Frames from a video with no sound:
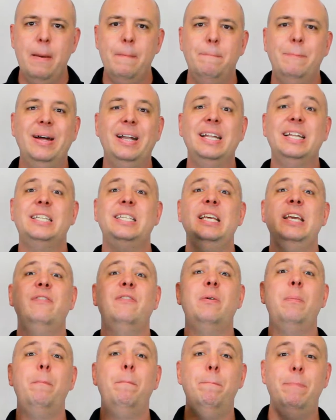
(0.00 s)
But it's
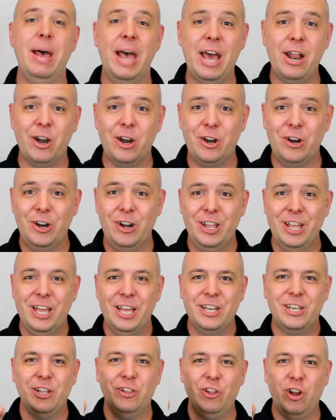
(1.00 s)
even better
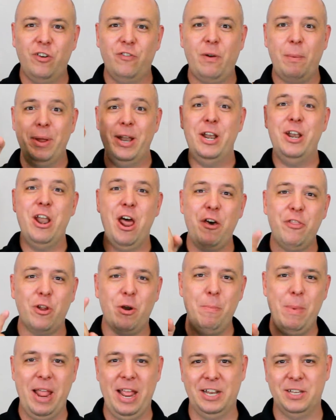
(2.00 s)
to learn from another
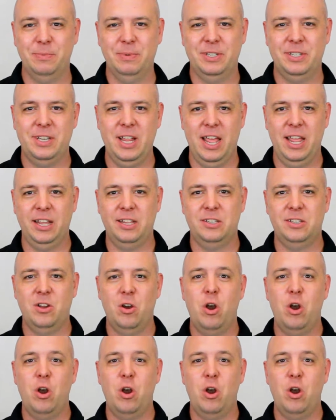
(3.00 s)
man's mistakes